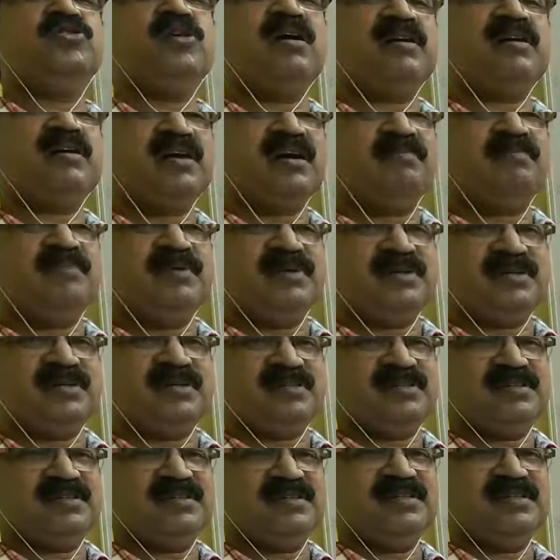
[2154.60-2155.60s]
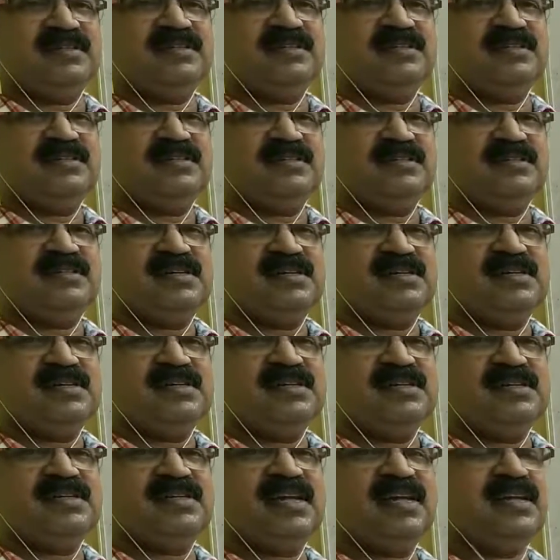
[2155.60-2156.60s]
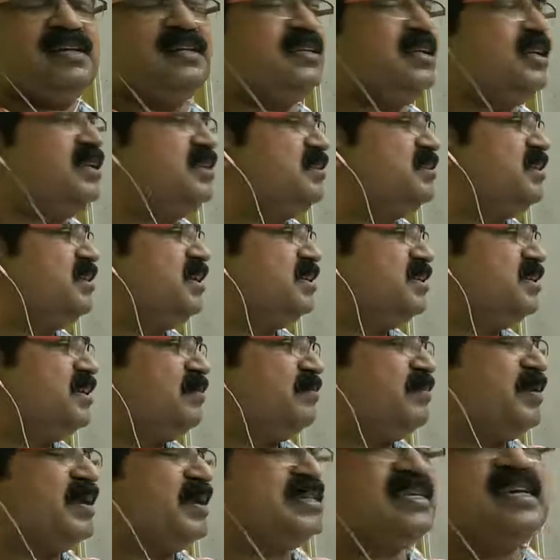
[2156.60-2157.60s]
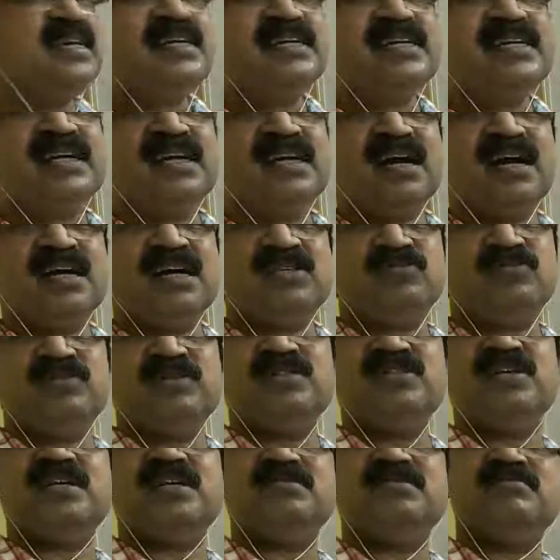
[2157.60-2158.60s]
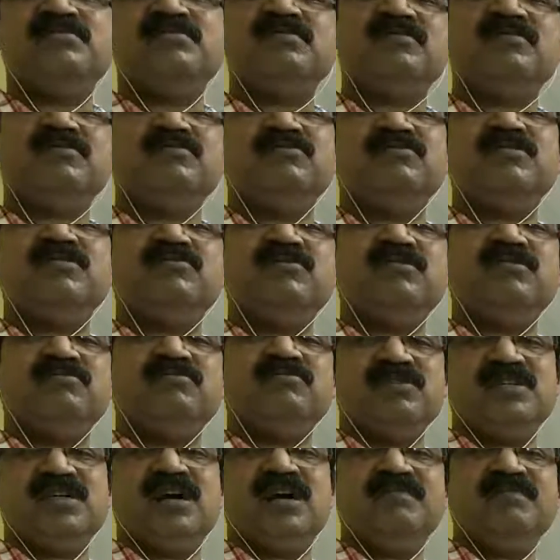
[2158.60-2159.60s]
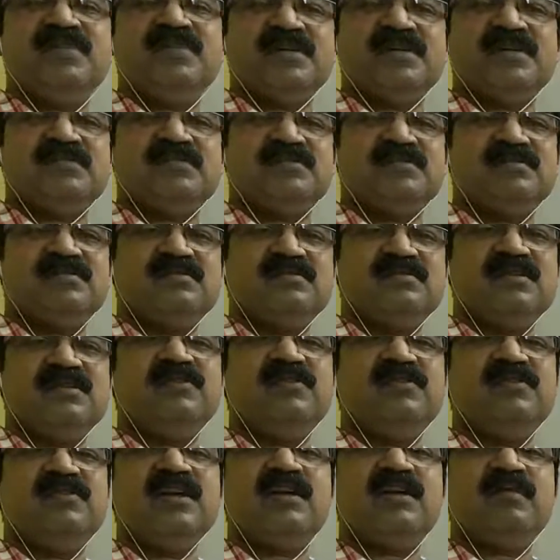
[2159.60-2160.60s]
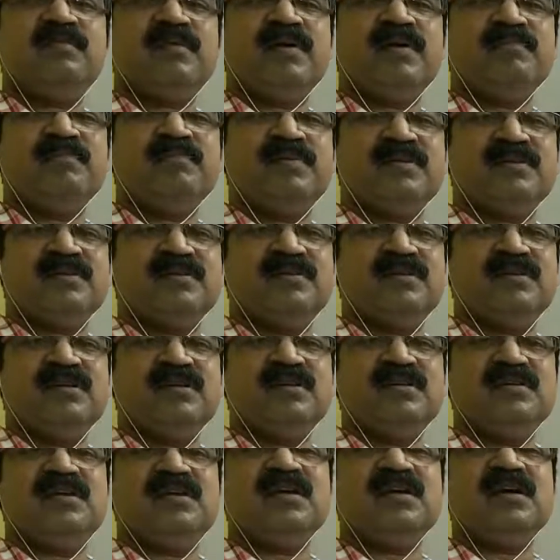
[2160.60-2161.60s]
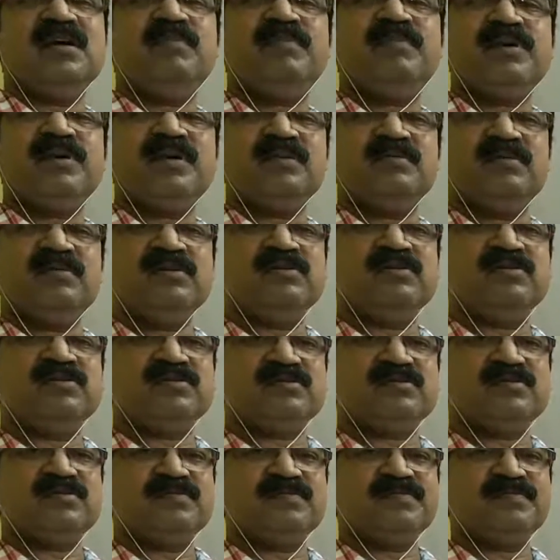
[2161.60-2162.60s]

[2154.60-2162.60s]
our comfort they, they, they, they facilitate us uh, with, with, with comfort, the feeling of comfort. They are comfortable goods.